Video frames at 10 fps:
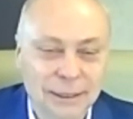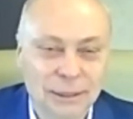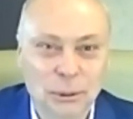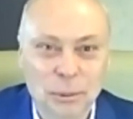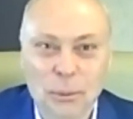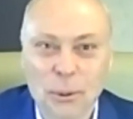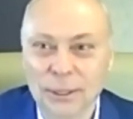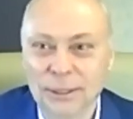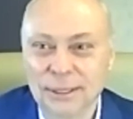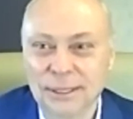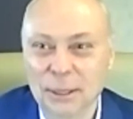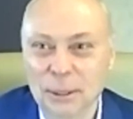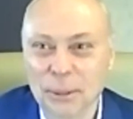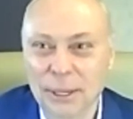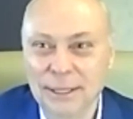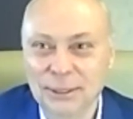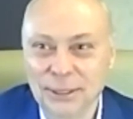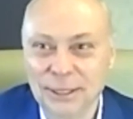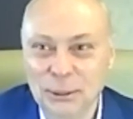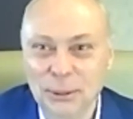too important to celebrate, so
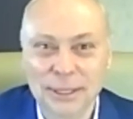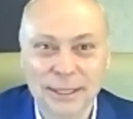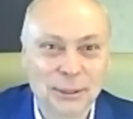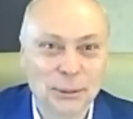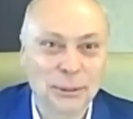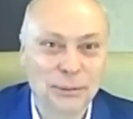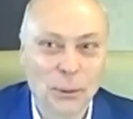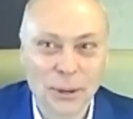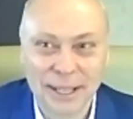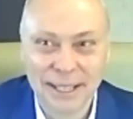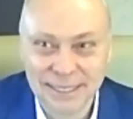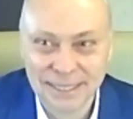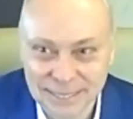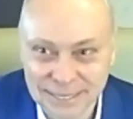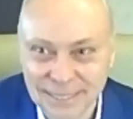they do it in 3-4 days.